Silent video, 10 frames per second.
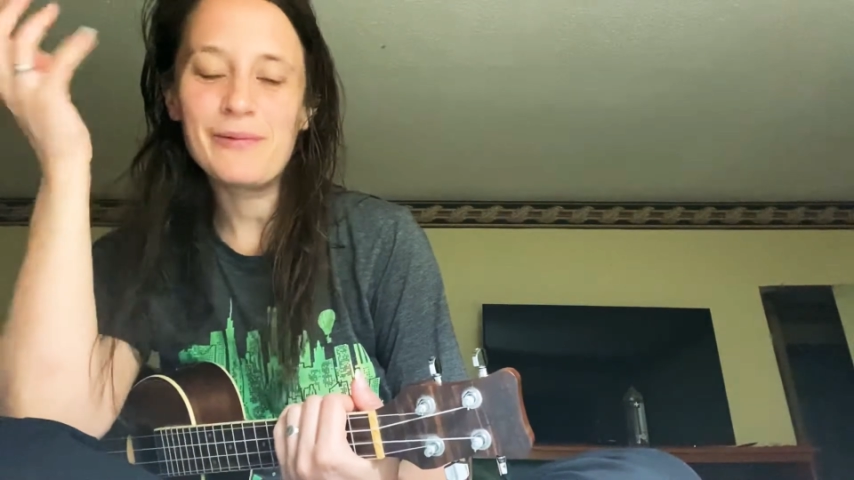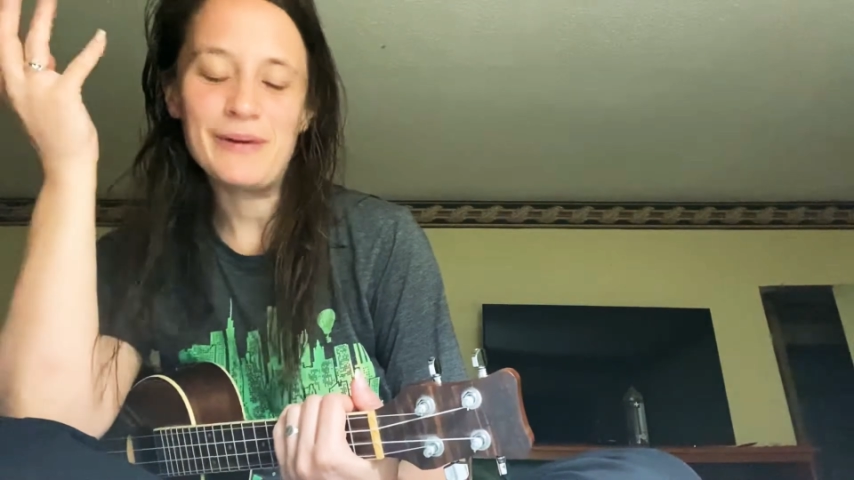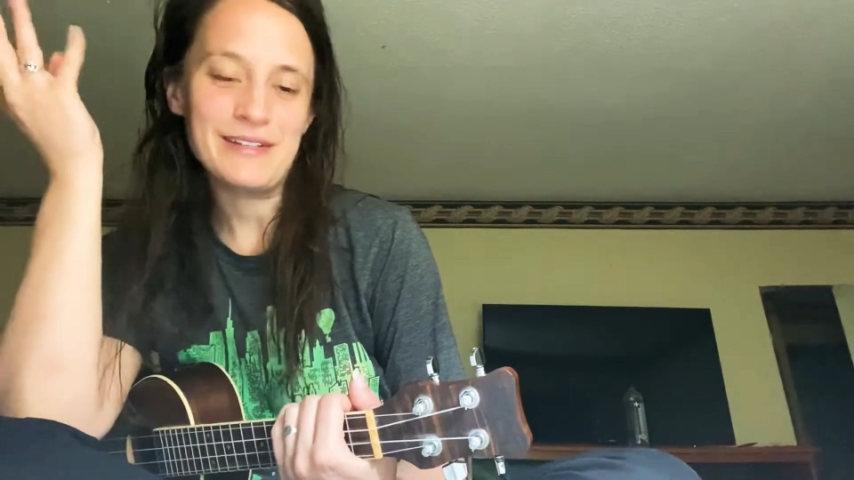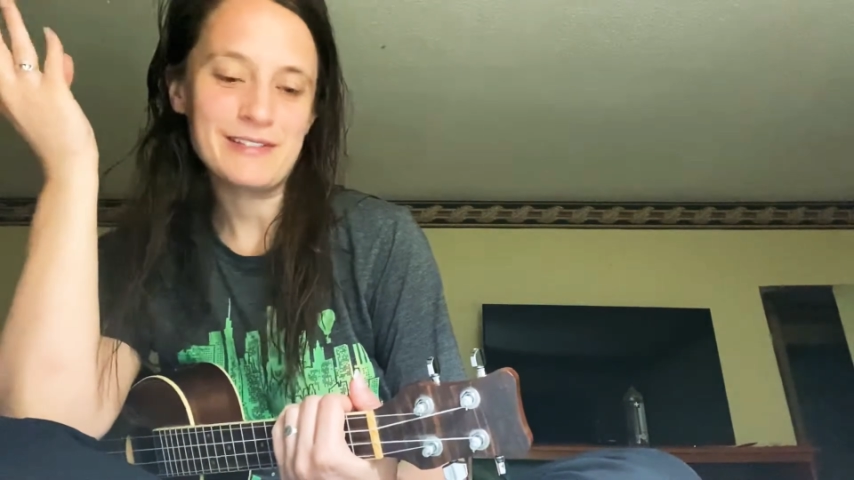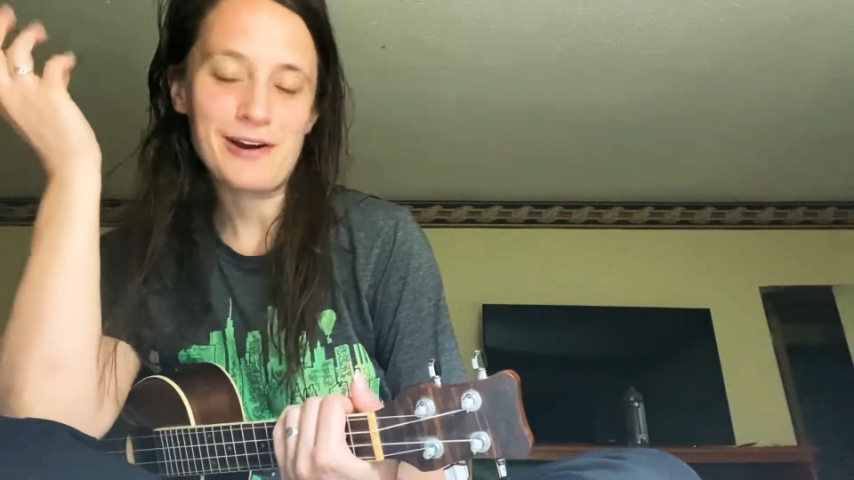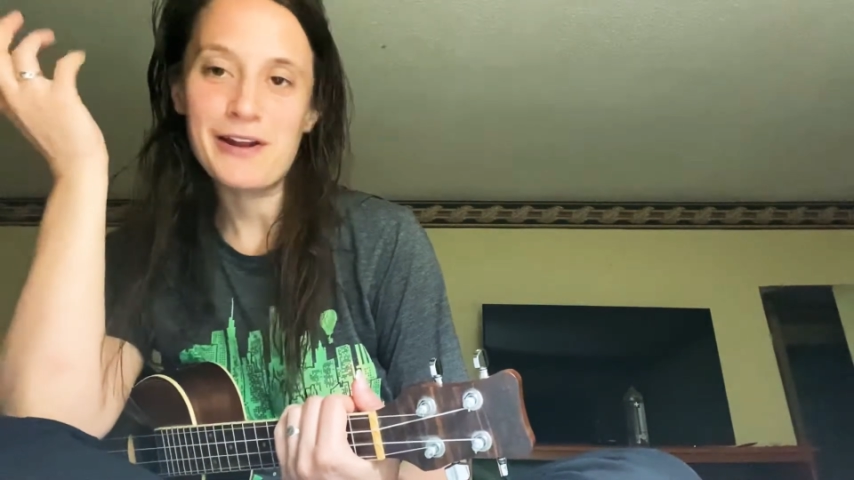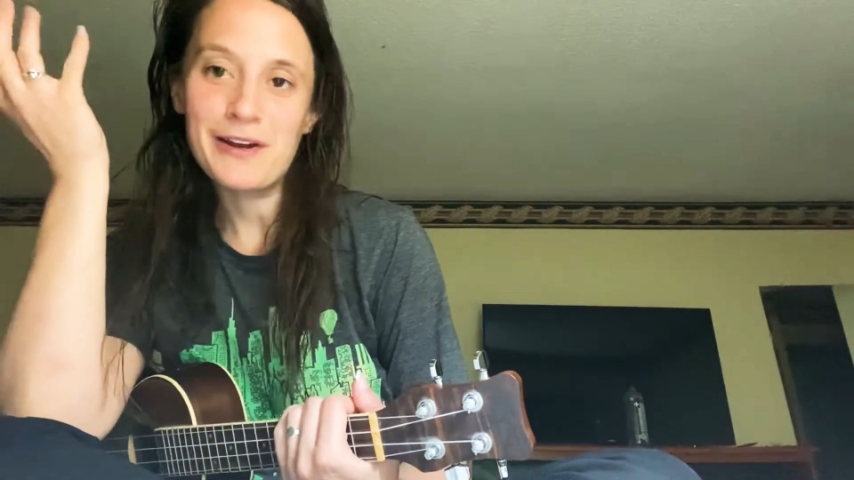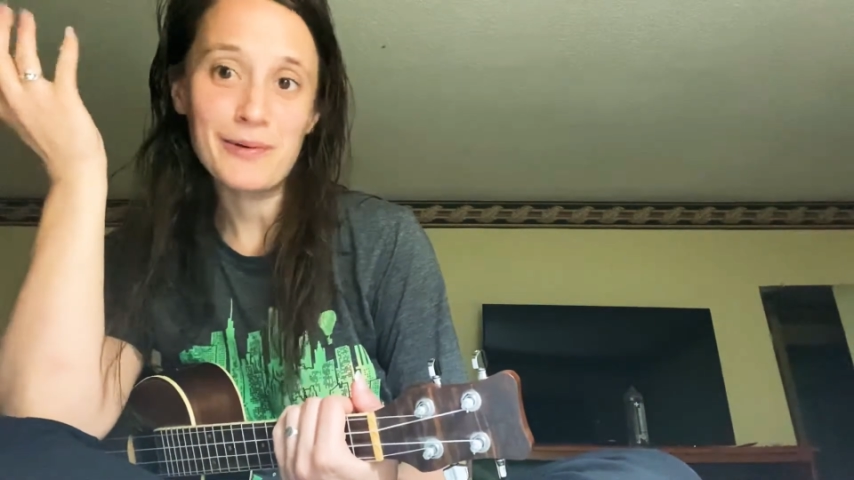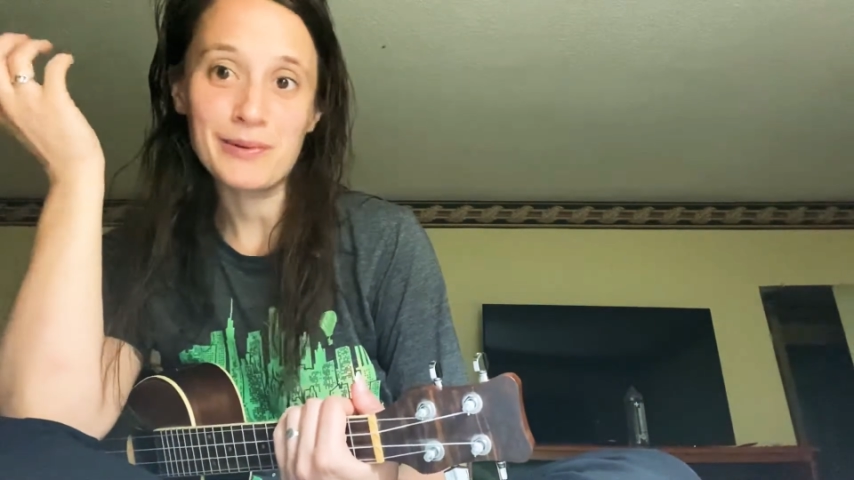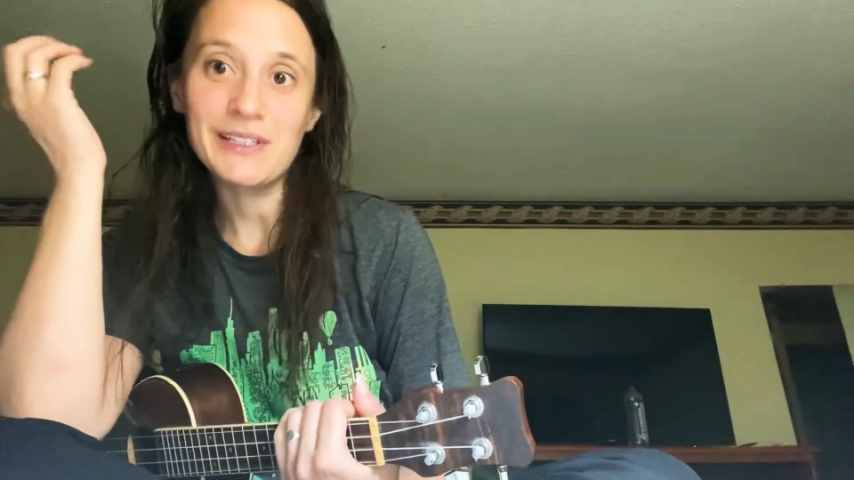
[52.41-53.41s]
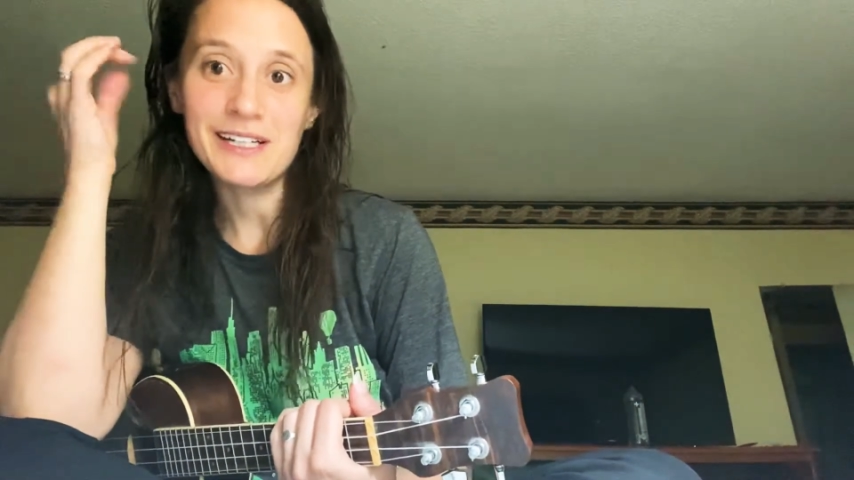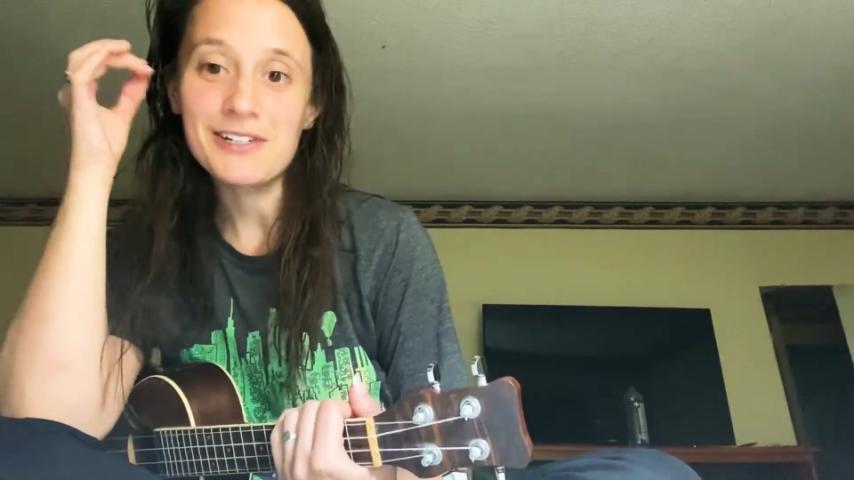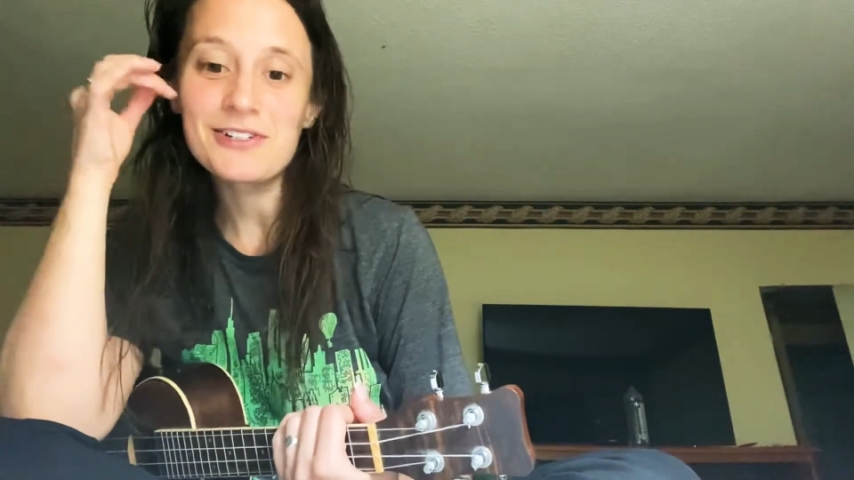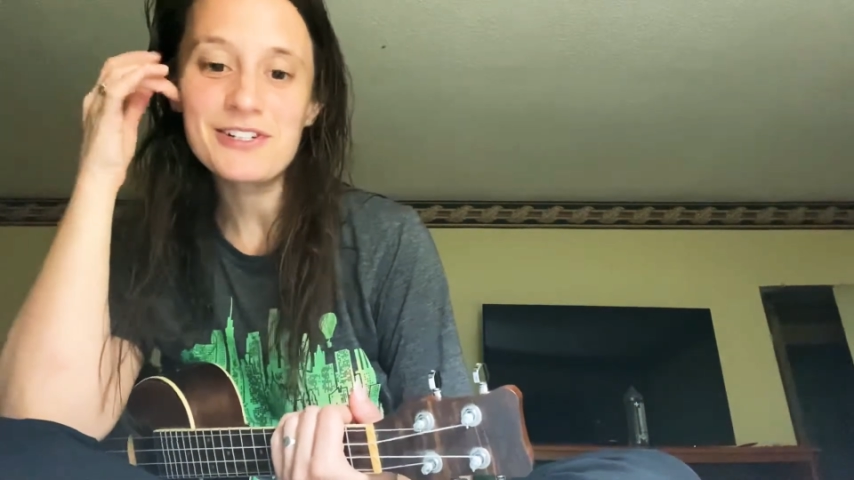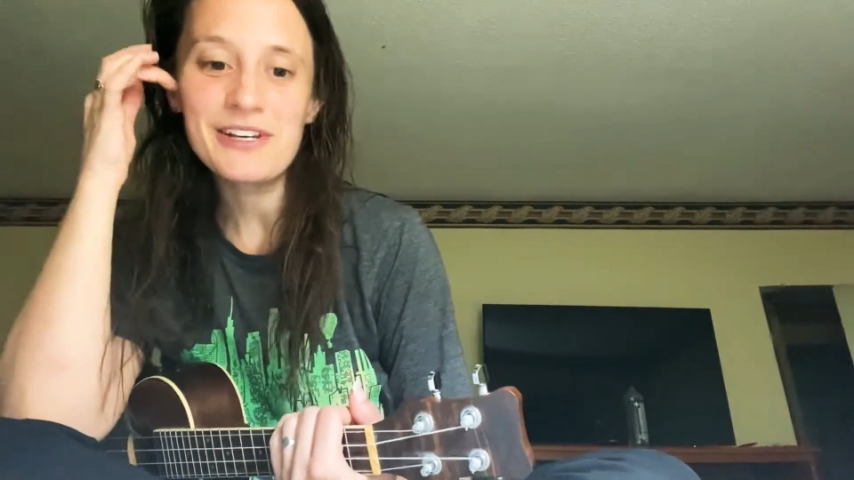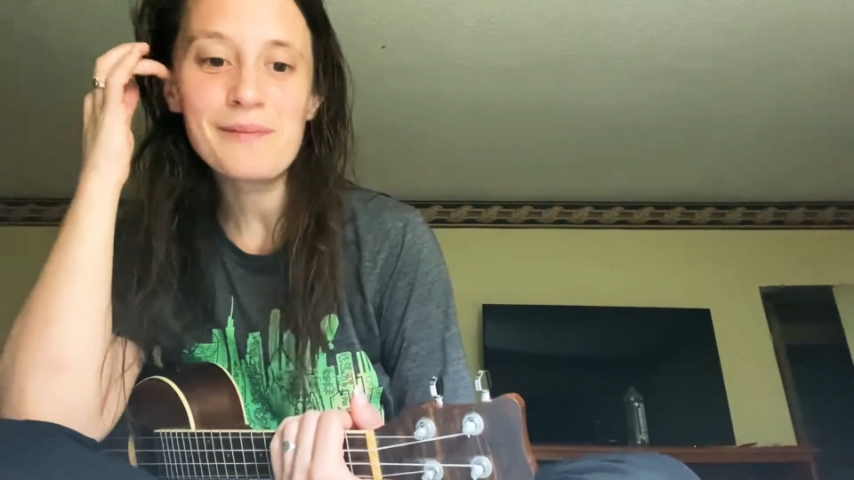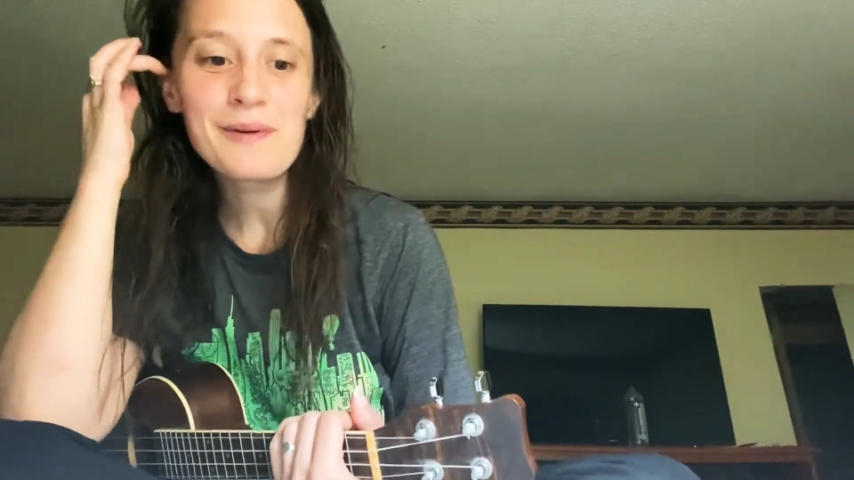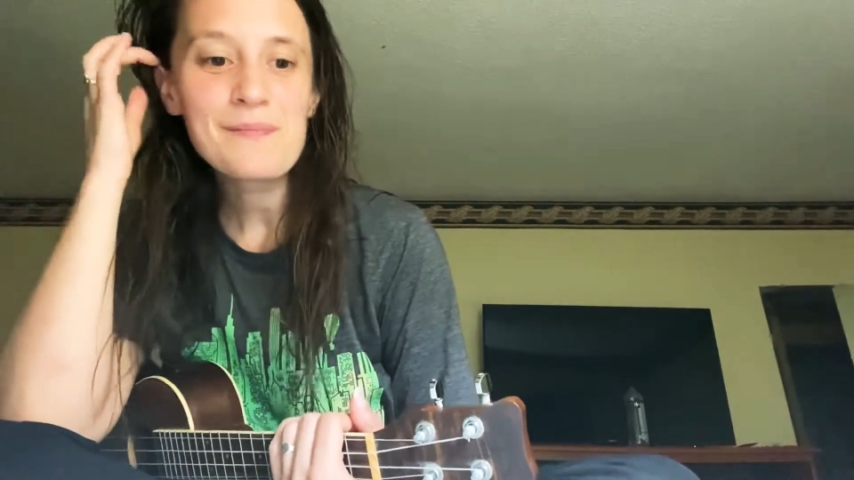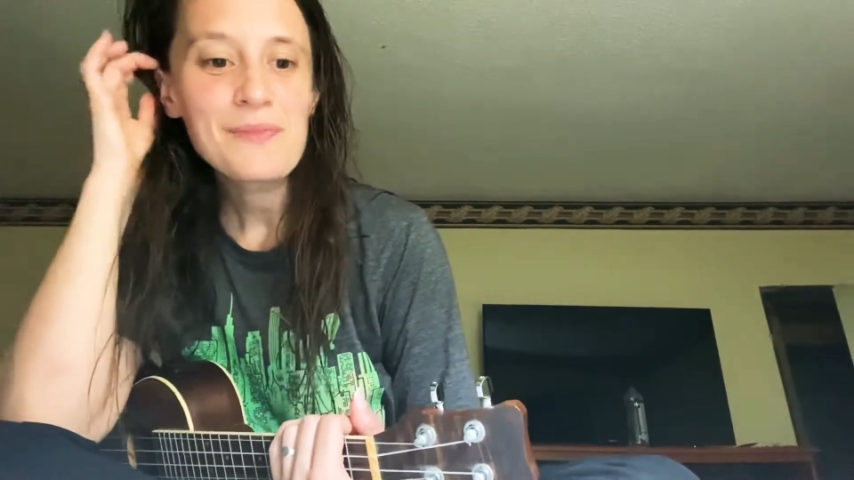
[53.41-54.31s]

we started a relationship